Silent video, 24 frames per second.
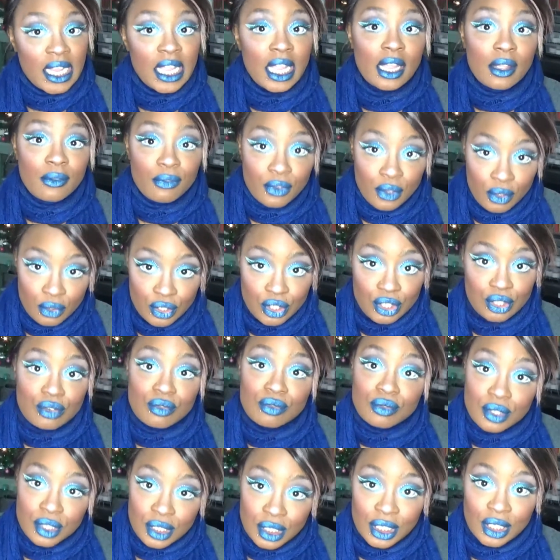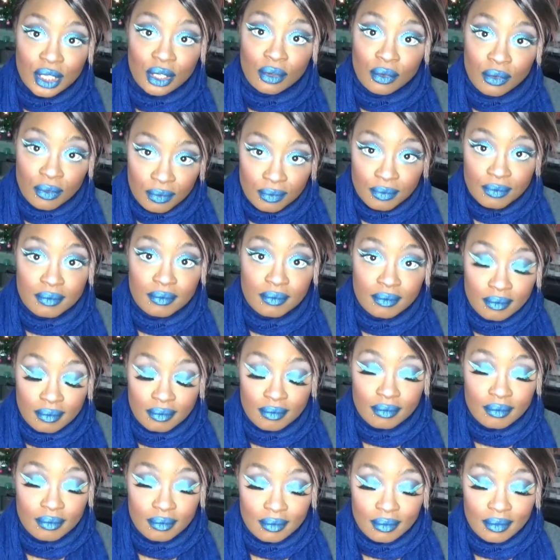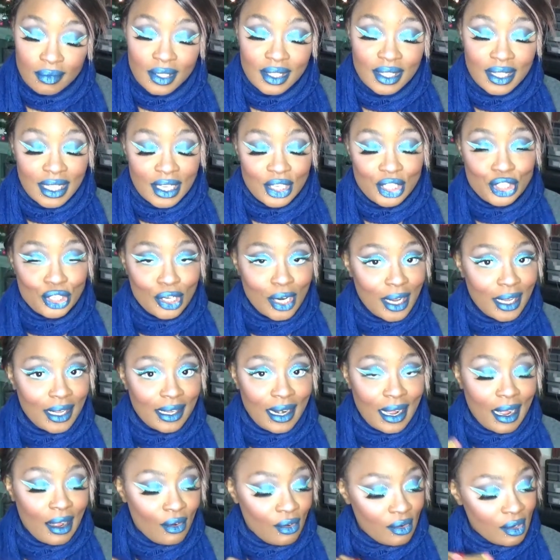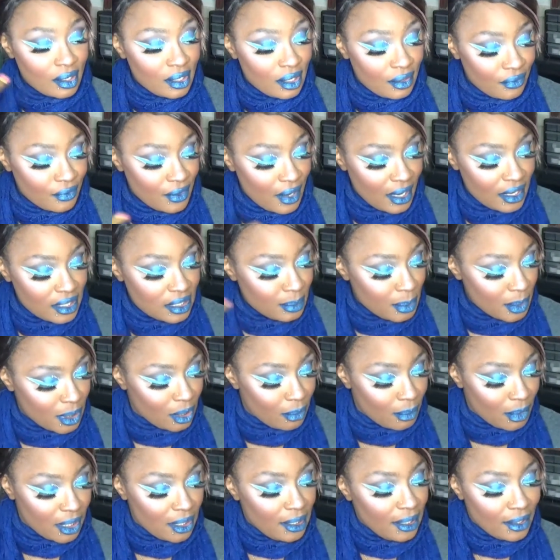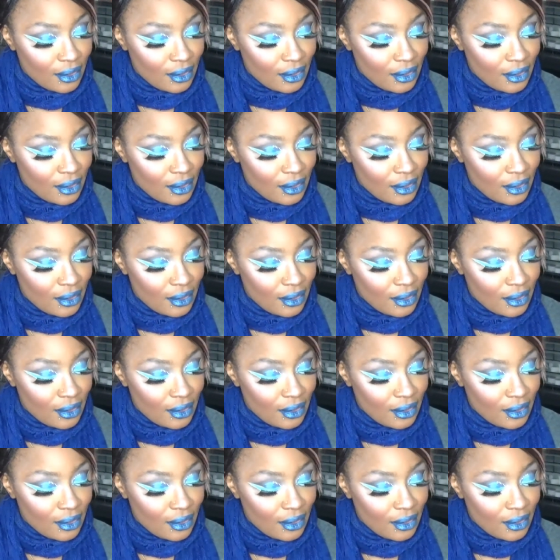if you choose to, then try it out, and if not, spend your money